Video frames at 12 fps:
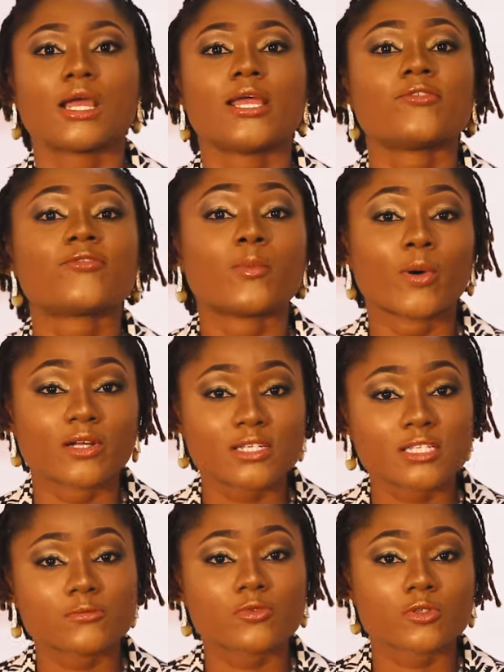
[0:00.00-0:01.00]
everybody
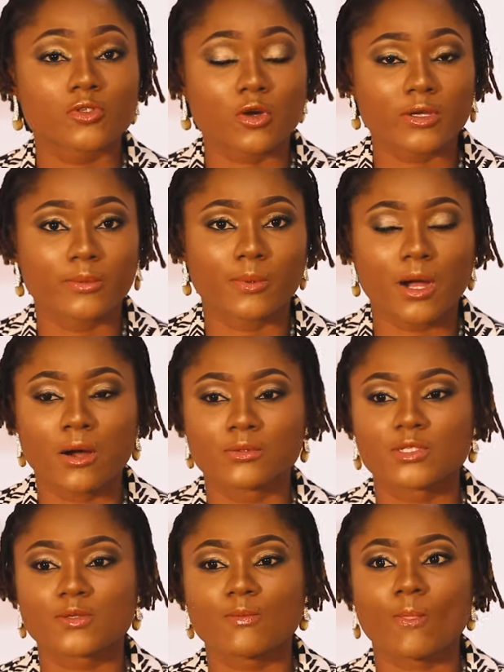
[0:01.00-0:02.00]
seems to talk
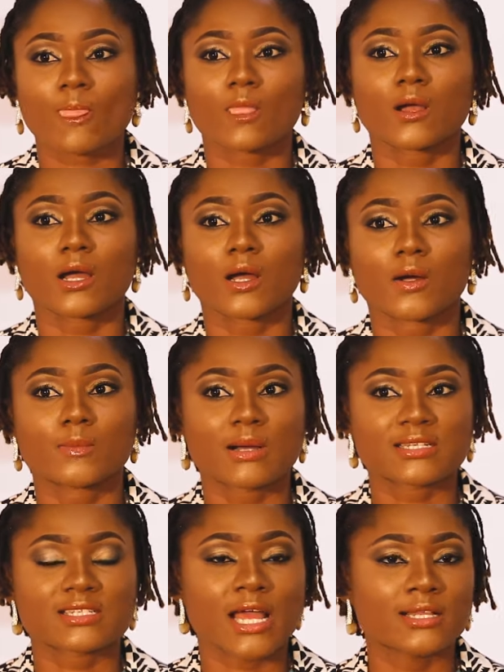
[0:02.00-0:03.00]
about,
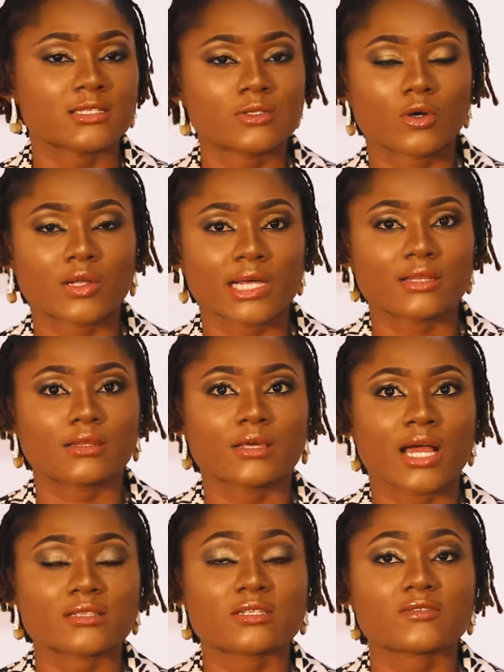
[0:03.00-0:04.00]
aside the other
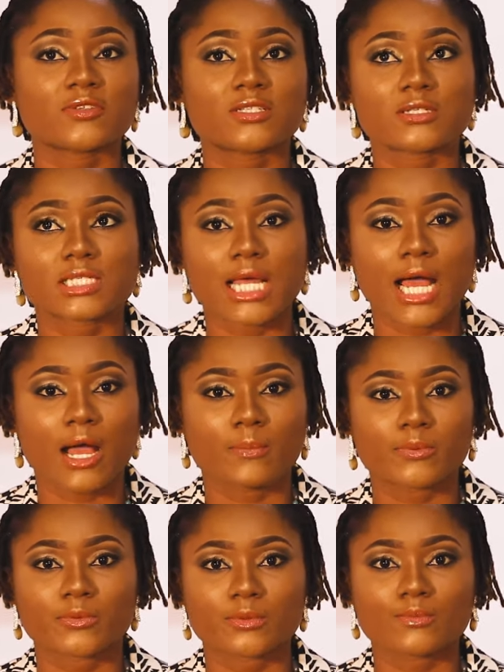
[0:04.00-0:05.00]
activities that
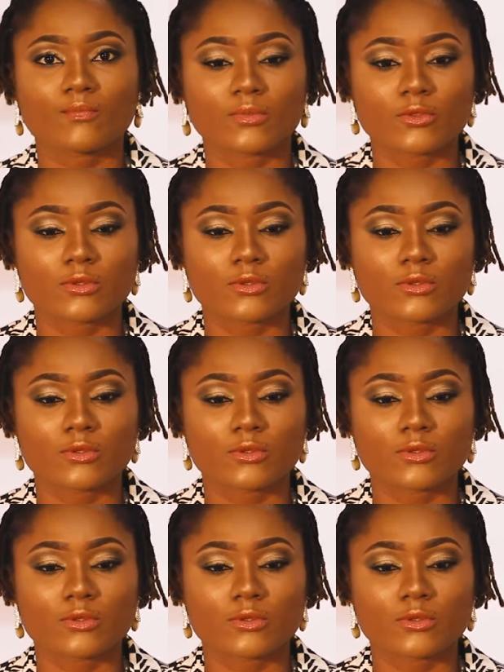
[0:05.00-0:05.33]
happen